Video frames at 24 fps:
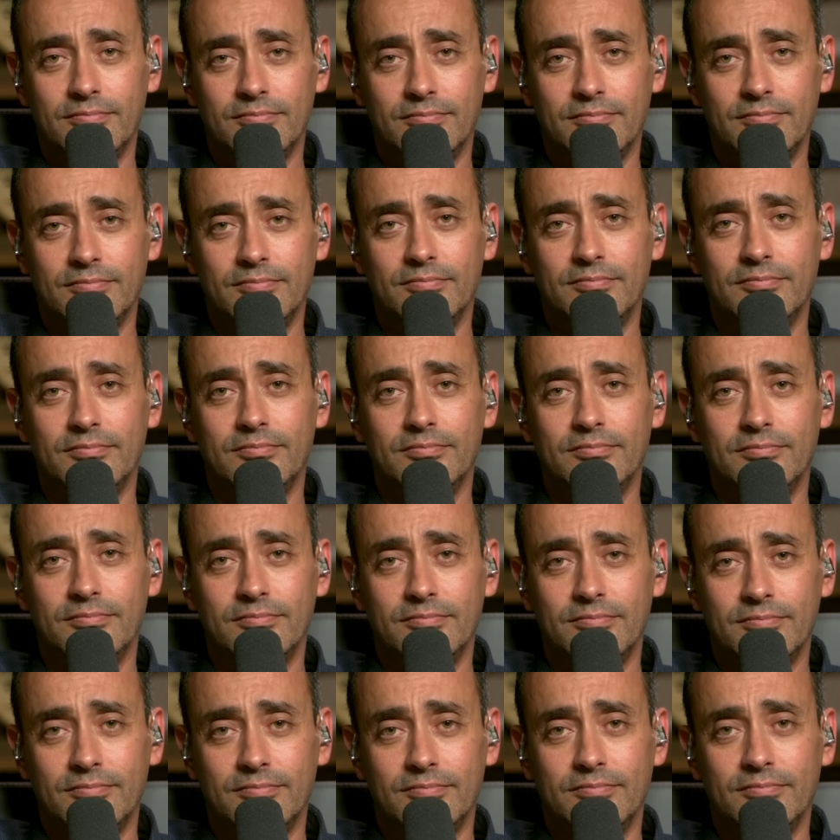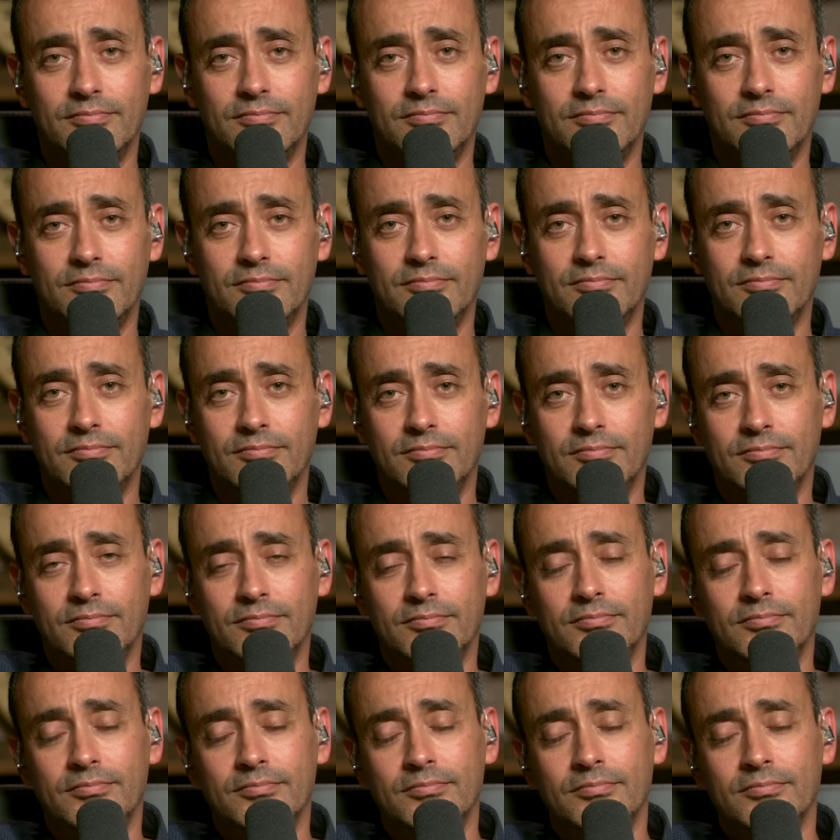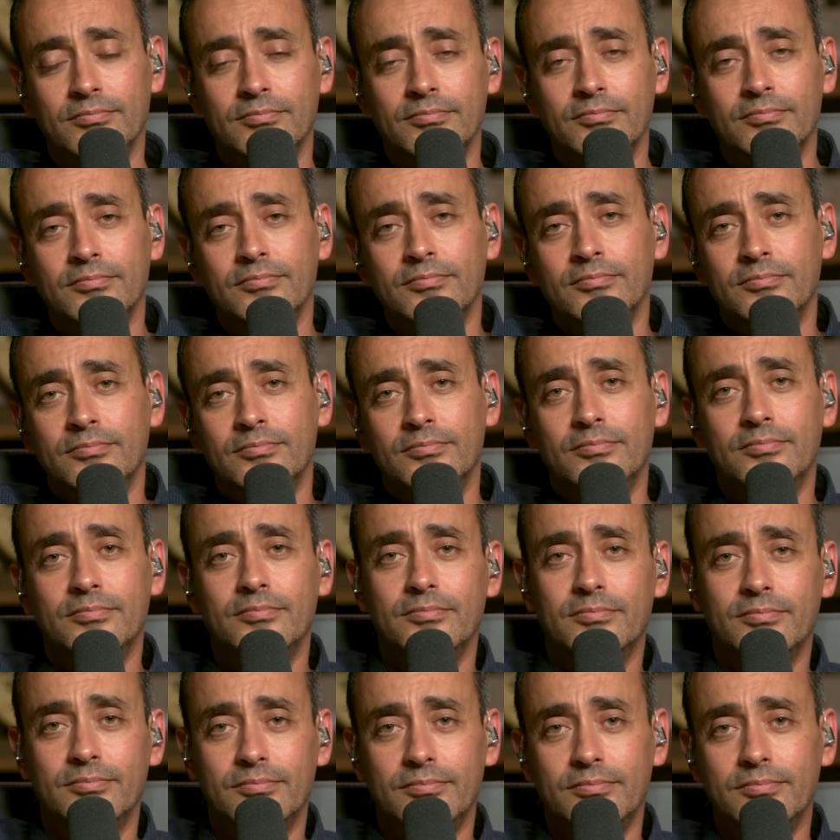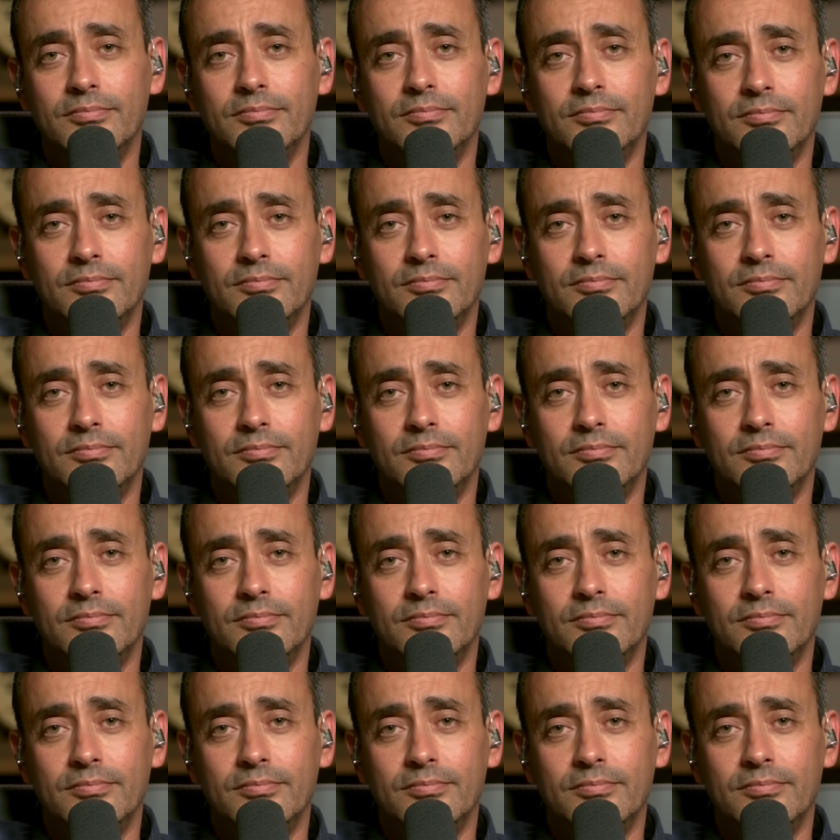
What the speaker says: (silent)